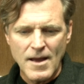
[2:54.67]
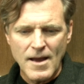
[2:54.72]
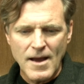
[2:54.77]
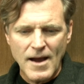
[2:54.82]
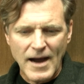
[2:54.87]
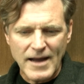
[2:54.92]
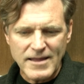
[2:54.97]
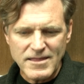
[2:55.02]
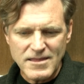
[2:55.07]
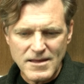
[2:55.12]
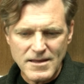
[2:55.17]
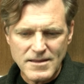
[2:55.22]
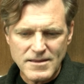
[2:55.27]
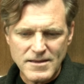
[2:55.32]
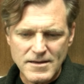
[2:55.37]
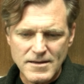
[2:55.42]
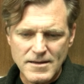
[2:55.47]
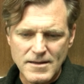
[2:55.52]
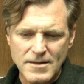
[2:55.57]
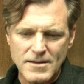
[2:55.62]
I think that
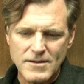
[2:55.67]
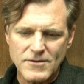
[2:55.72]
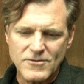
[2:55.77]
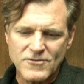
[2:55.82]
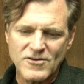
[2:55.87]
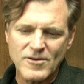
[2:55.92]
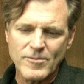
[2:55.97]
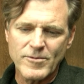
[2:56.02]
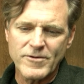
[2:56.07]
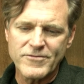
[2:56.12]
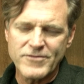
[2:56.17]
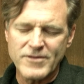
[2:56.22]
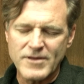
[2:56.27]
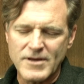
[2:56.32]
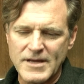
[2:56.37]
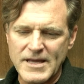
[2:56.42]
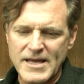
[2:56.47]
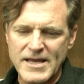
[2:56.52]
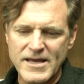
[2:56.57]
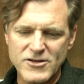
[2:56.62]
some of the
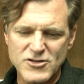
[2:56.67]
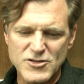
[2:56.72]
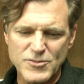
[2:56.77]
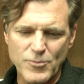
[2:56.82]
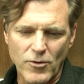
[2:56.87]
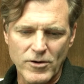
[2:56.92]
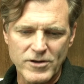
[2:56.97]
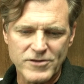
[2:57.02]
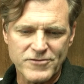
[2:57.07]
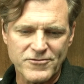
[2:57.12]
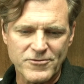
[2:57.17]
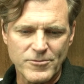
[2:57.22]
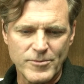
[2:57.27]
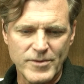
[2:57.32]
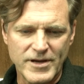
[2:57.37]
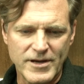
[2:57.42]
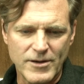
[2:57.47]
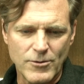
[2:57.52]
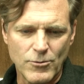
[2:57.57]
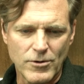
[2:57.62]
hinge points for
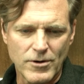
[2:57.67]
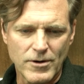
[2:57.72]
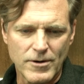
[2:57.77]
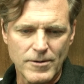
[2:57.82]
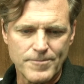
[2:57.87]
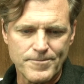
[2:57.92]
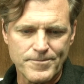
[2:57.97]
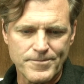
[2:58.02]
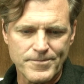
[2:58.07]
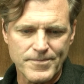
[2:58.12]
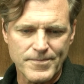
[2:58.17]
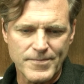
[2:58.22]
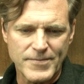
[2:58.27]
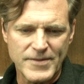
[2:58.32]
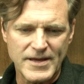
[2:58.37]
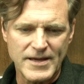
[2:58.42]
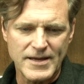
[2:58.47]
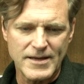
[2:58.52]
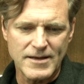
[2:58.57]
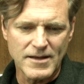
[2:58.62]
me were
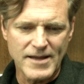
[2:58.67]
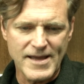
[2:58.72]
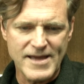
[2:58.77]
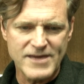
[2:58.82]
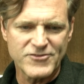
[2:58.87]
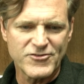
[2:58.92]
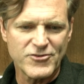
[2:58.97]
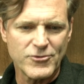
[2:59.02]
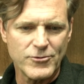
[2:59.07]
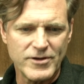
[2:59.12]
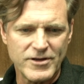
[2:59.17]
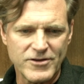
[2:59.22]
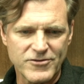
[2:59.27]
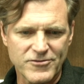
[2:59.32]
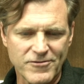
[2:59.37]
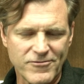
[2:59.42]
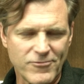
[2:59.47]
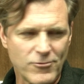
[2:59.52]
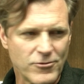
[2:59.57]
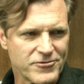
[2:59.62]
the Leanne Toohey is a
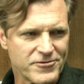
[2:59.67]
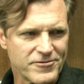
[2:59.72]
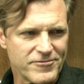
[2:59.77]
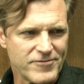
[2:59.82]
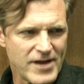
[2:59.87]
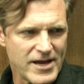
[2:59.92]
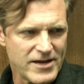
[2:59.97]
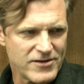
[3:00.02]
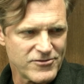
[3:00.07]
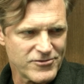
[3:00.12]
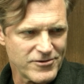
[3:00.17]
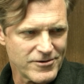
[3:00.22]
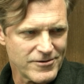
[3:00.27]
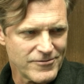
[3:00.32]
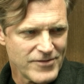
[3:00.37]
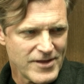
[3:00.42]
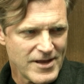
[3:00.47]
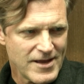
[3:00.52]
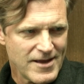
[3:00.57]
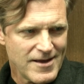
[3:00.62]
force of nature,
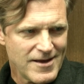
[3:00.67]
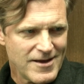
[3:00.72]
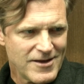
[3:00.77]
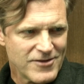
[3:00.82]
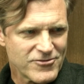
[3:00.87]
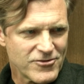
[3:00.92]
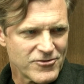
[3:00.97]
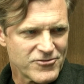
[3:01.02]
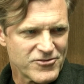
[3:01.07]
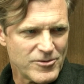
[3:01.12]
so she